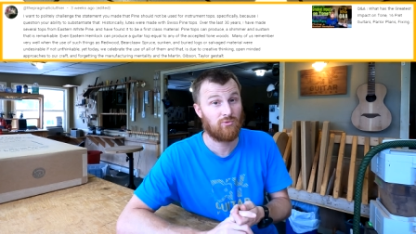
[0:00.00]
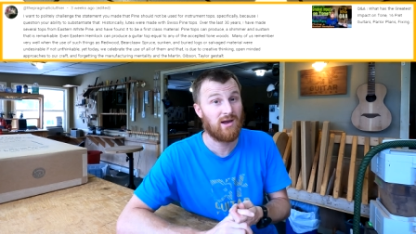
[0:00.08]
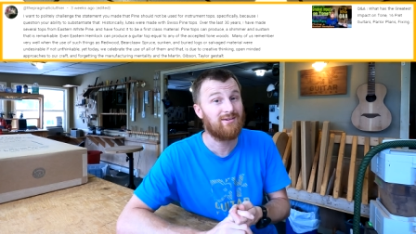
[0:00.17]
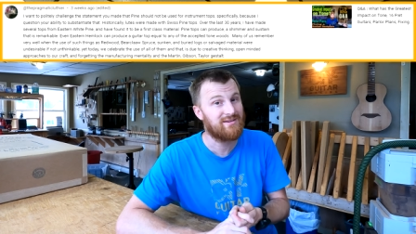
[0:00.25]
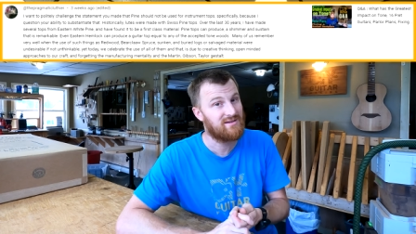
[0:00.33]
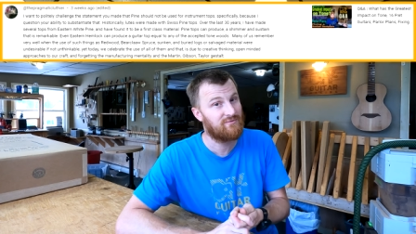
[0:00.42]

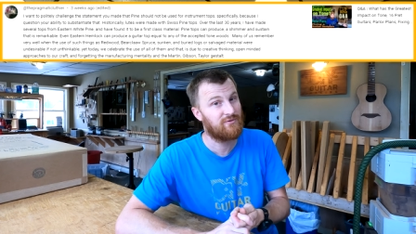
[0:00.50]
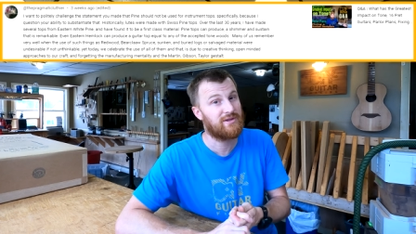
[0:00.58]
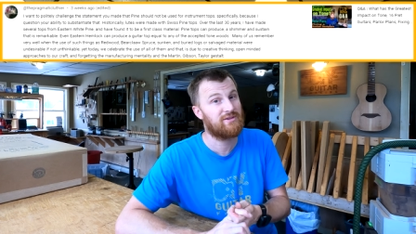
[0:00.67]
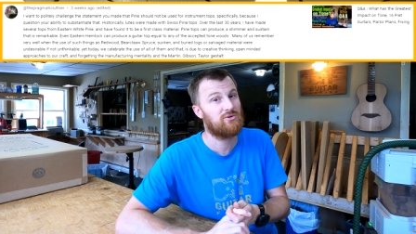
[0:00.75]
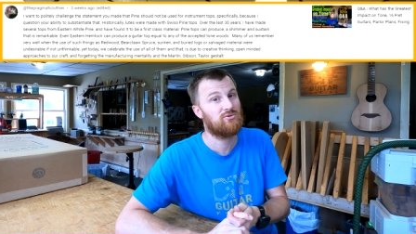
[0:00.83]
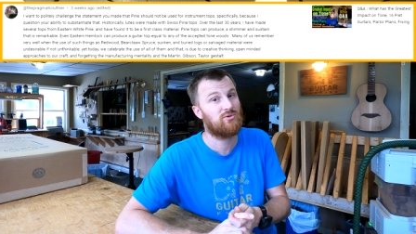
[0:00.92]
relatively
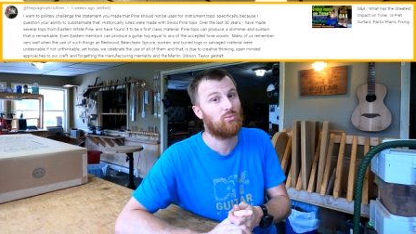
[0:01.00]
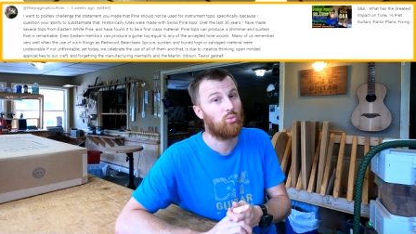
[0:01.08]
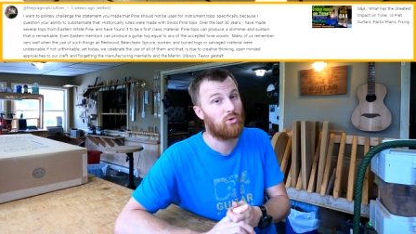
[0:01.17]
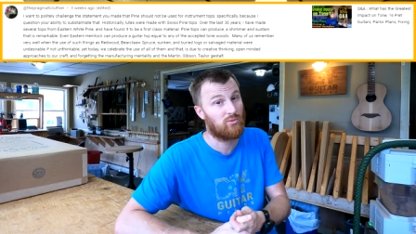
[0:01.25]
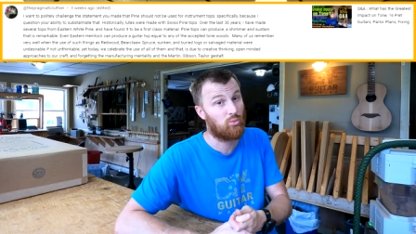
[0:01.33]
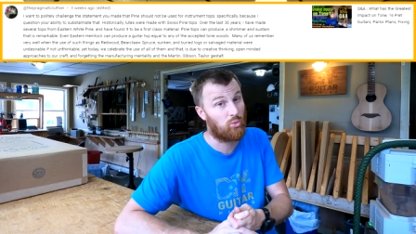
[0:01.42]
new to
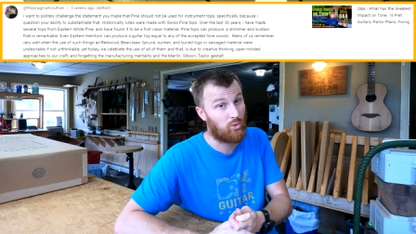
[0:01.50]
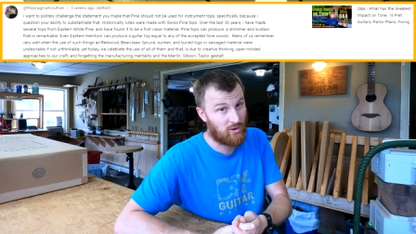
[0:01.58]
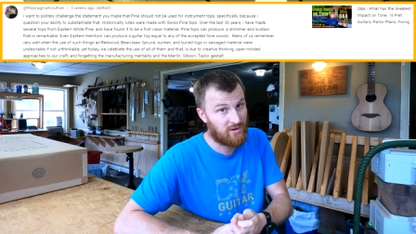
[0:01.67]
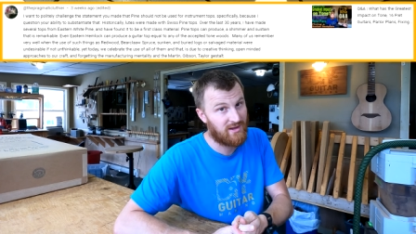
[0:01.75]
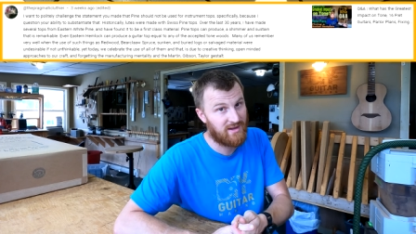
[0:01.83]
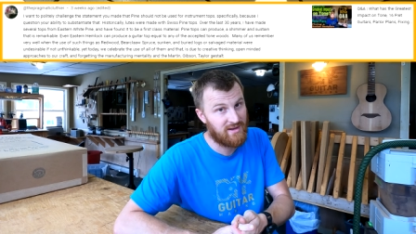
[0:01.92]

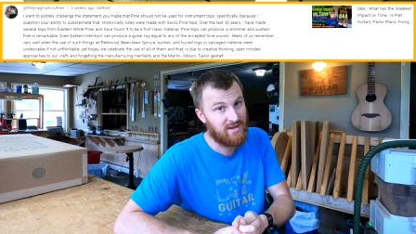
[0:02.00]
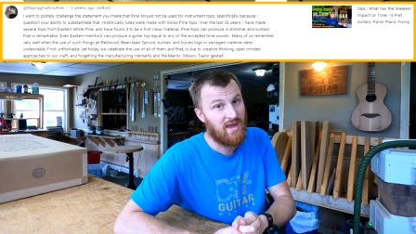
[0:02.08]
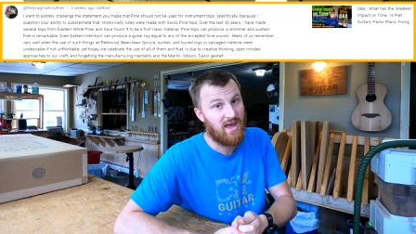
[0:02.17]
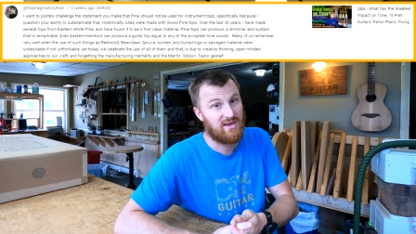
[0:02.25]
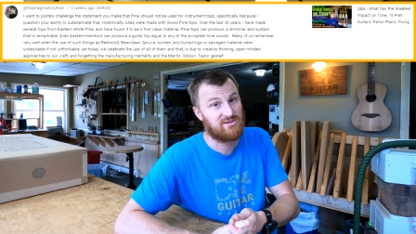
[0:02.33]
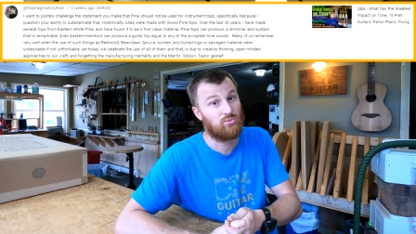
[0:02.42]
woodworking
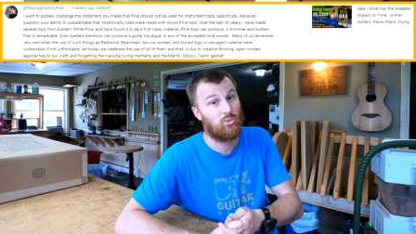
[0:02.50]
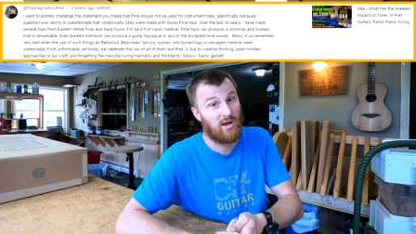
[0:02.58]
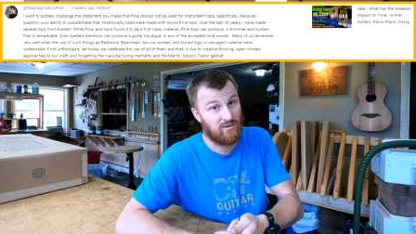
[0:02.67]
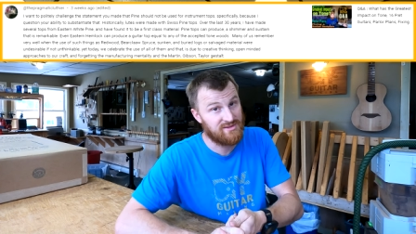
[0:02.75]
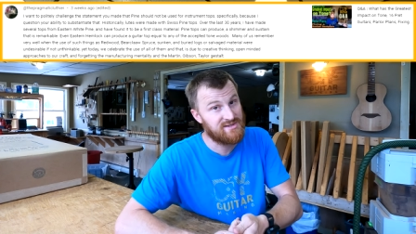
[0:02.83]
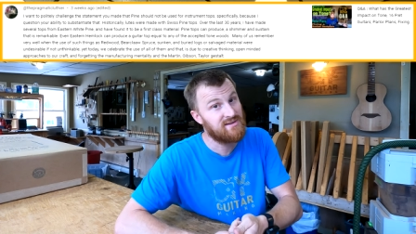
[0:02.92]
as
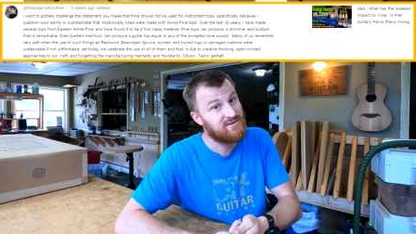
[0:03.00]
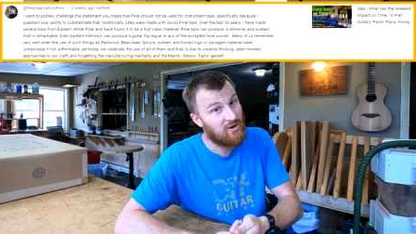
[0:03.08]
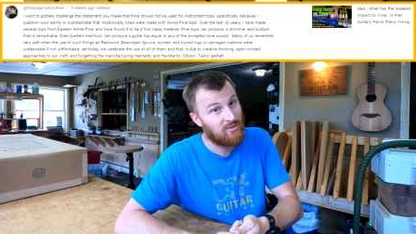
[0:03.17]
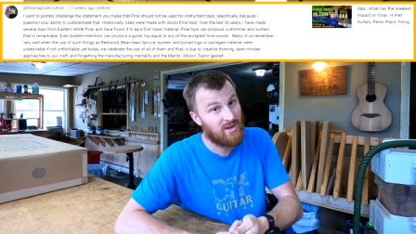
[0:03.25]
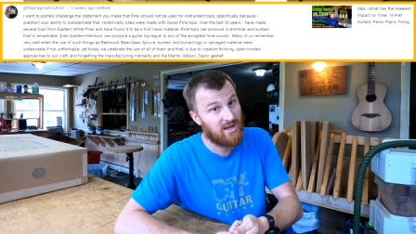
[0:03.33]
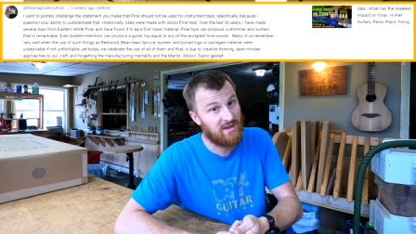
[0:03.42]
well as
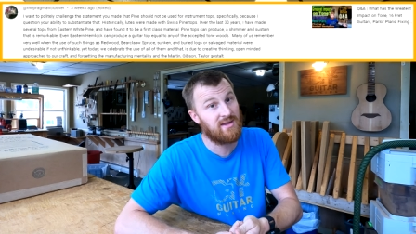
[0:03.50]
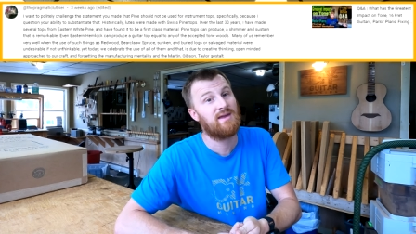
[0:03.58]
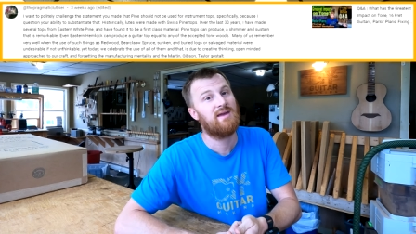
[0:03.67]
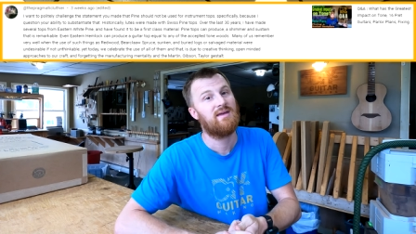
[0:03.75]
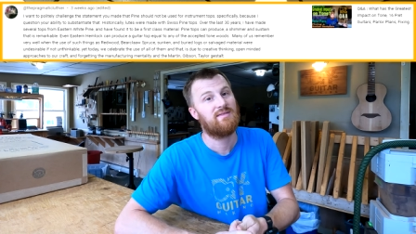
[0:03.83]
guitar making,